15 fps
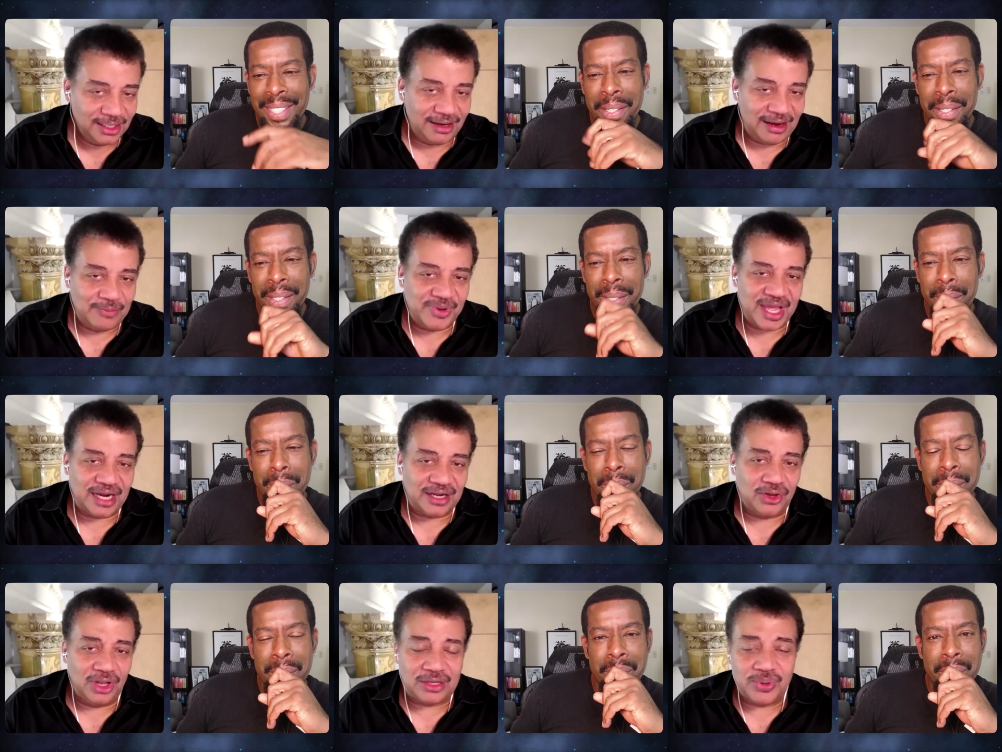Speaker 1: All right, we got to
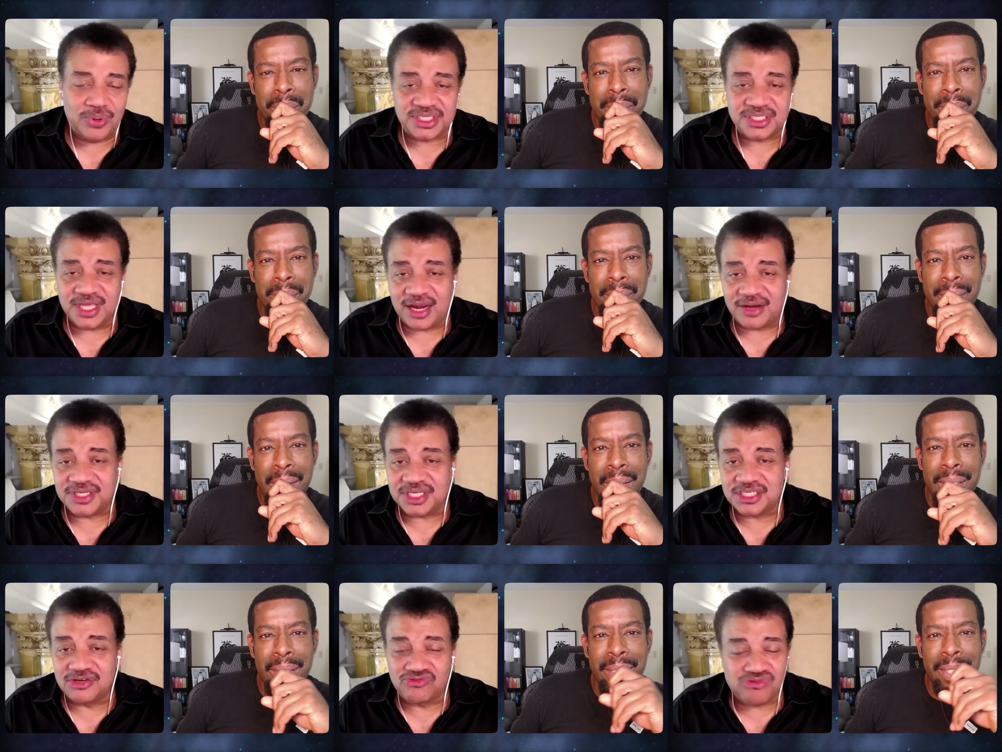call it quits there.
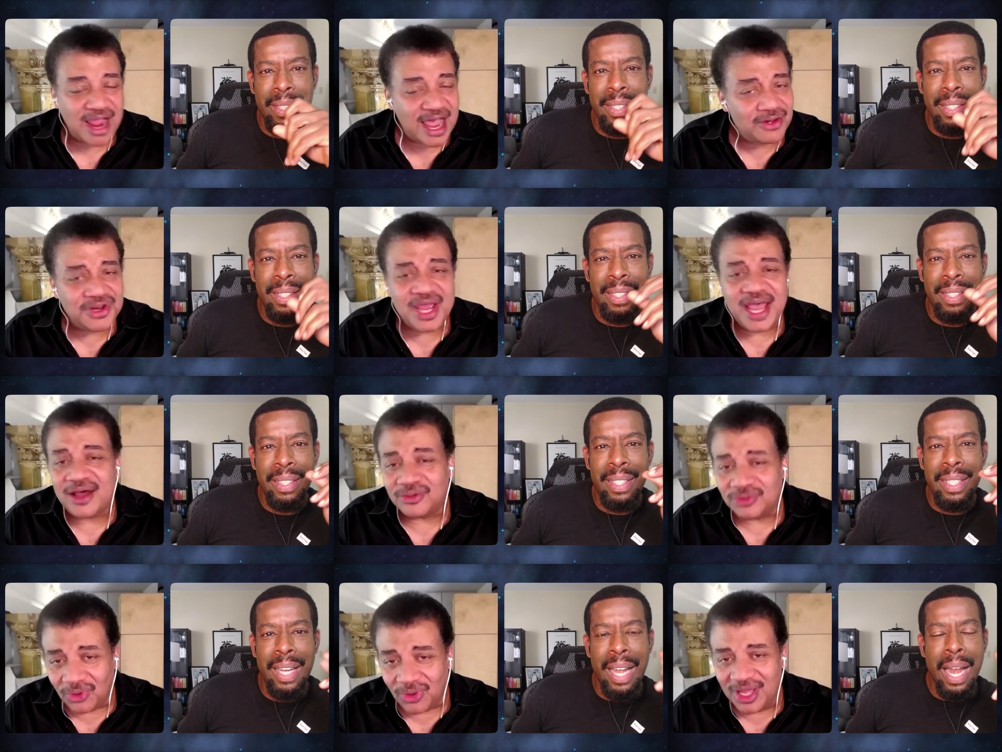Just to round
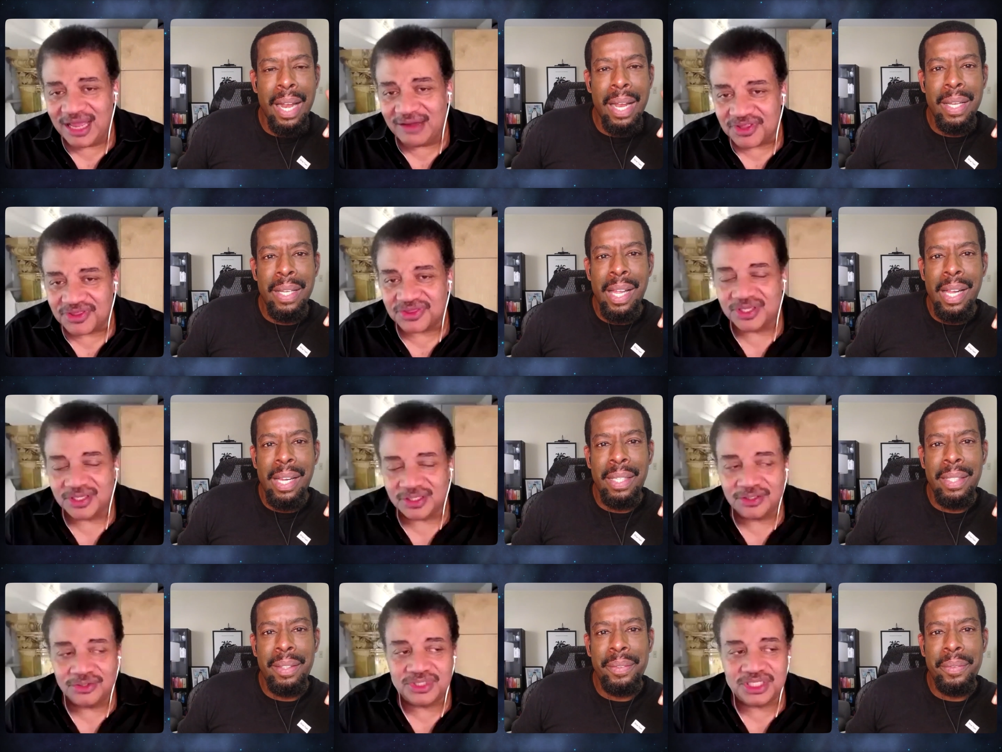out
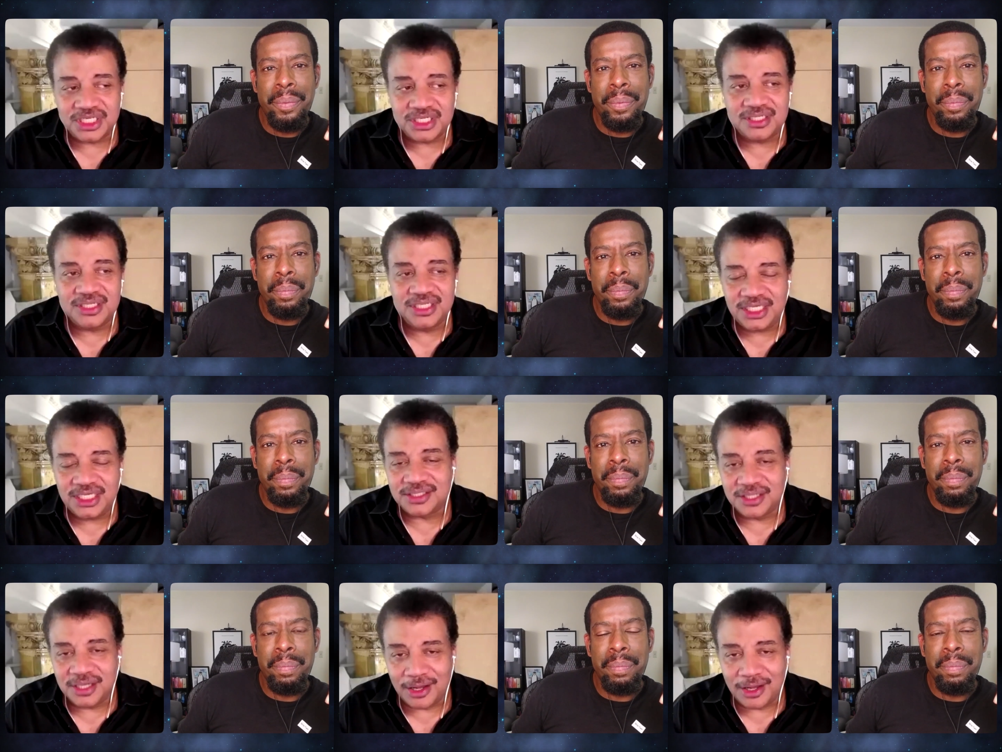everything you didn't
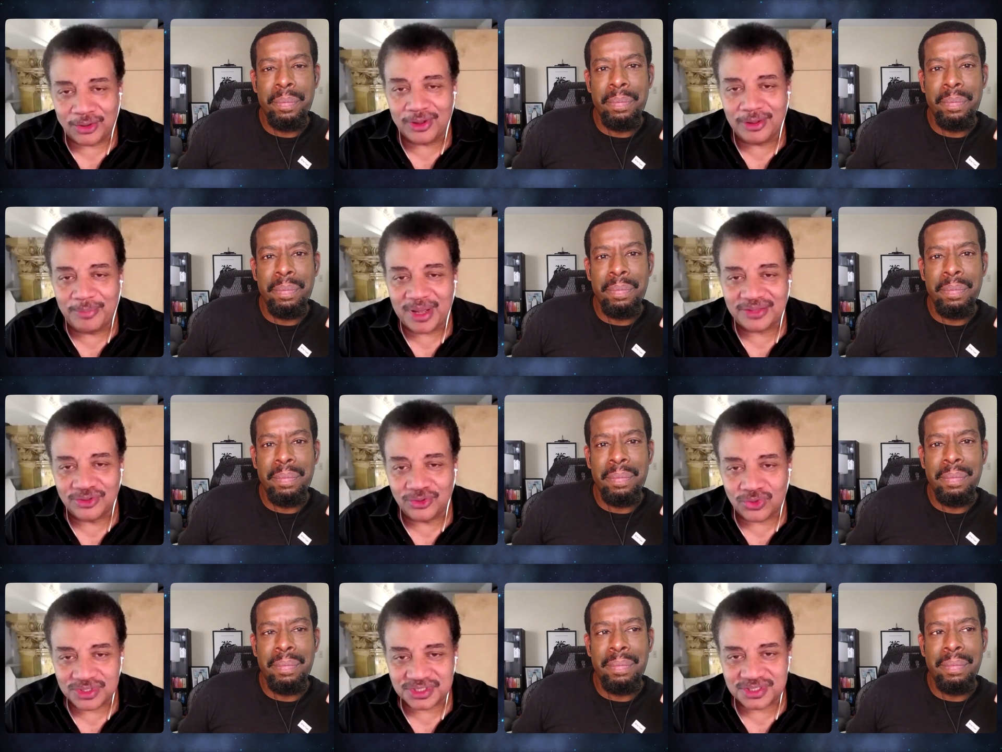need to know about the
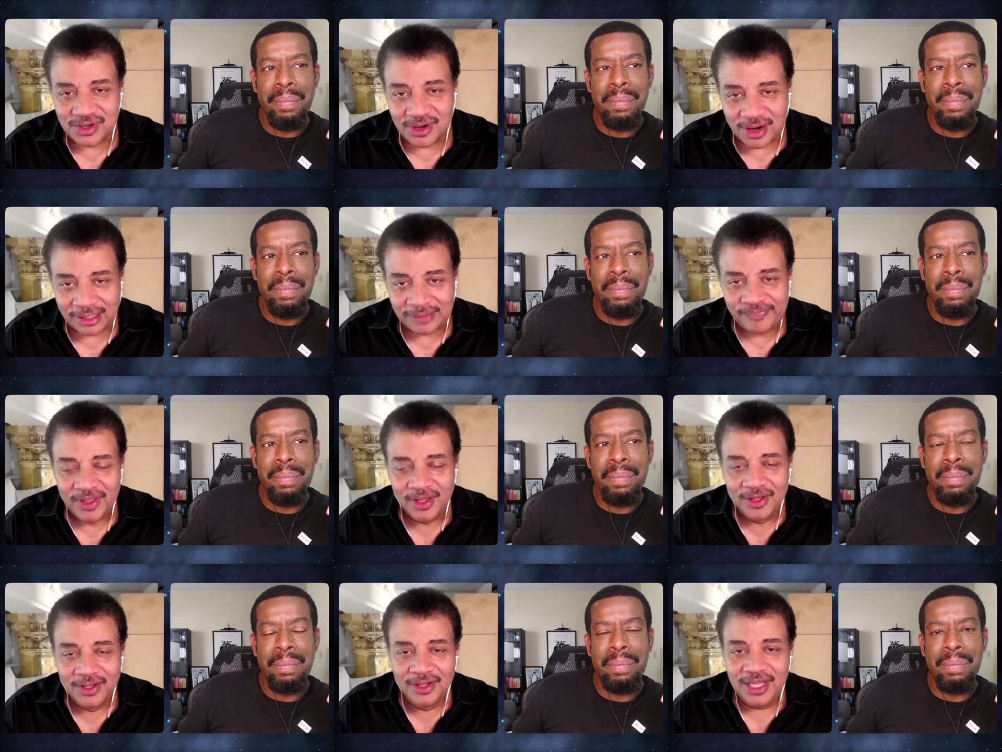North Star
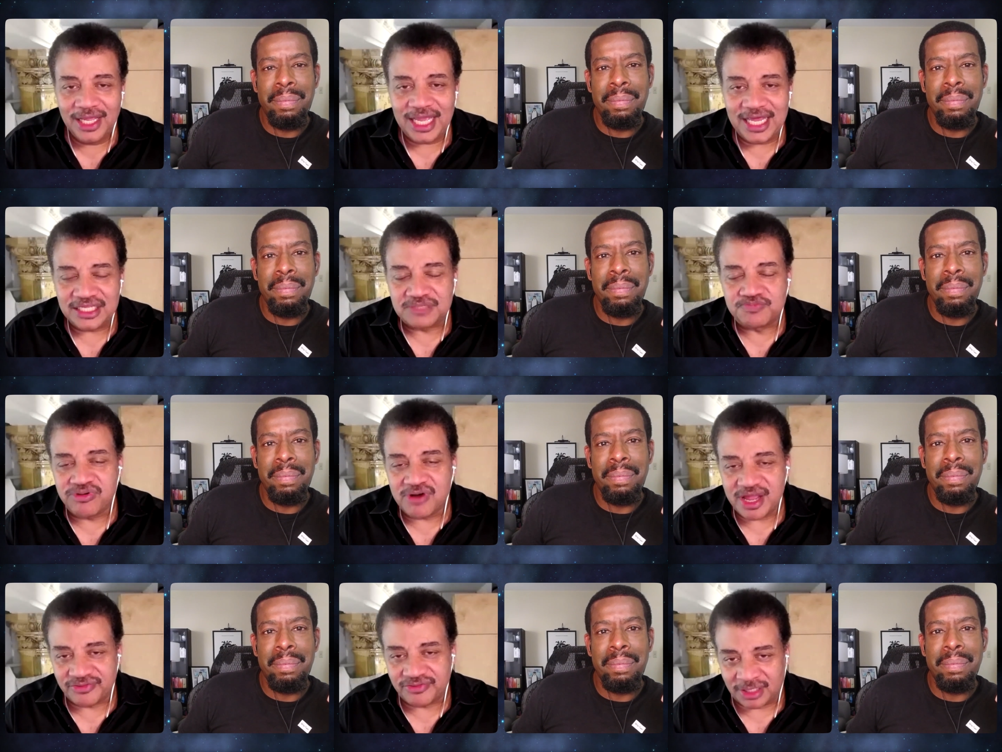and its
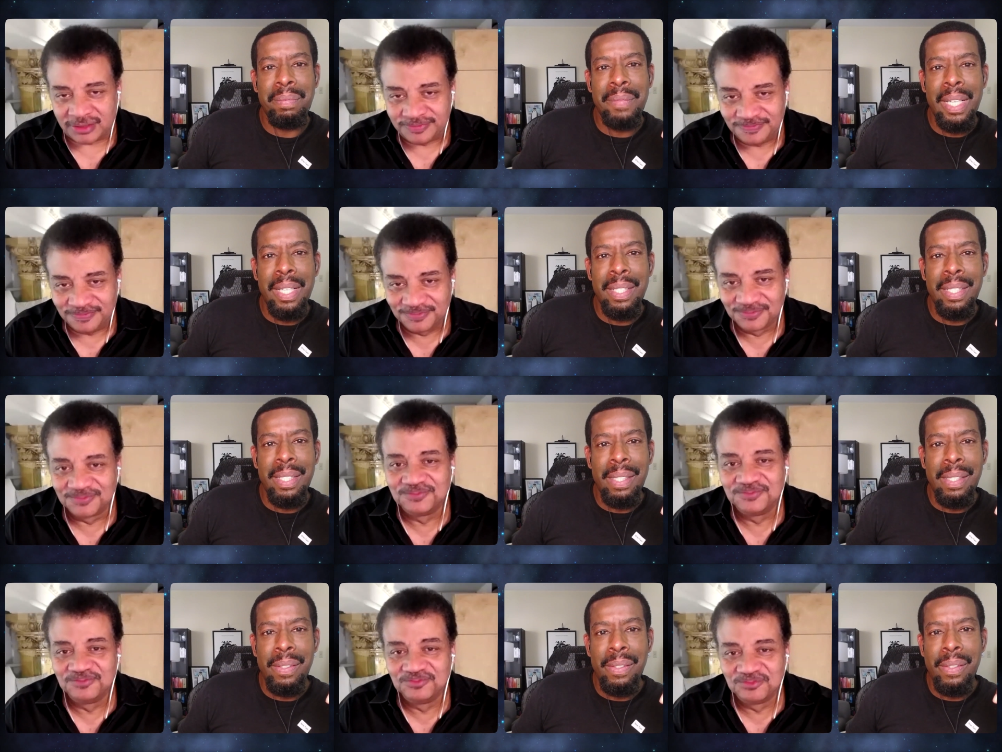brethren.
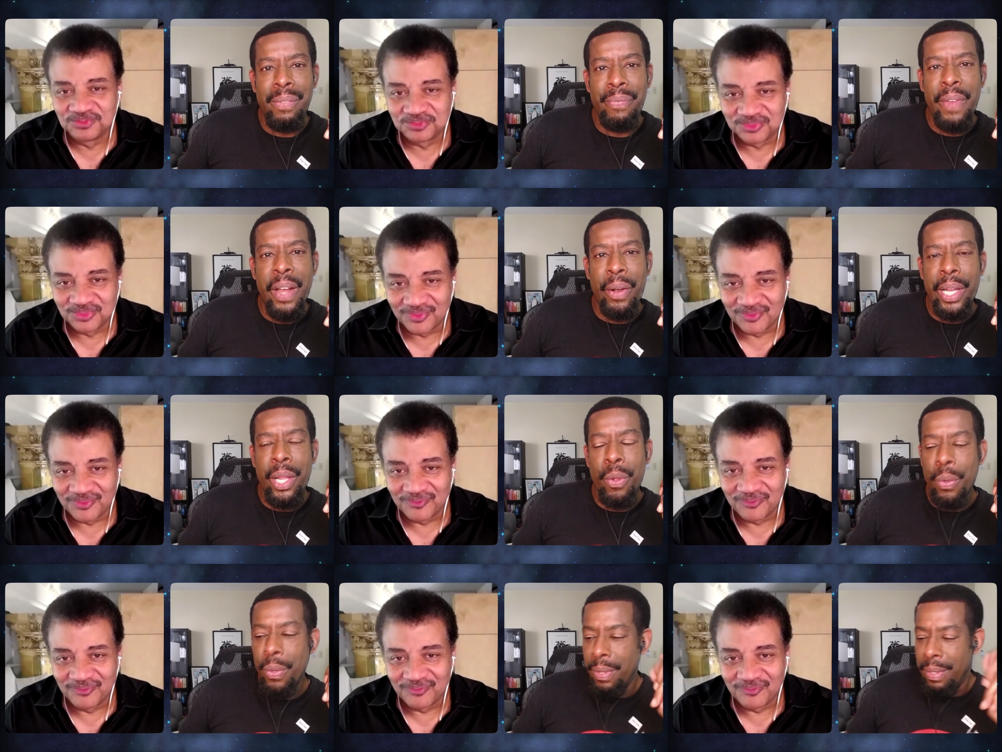Very cool.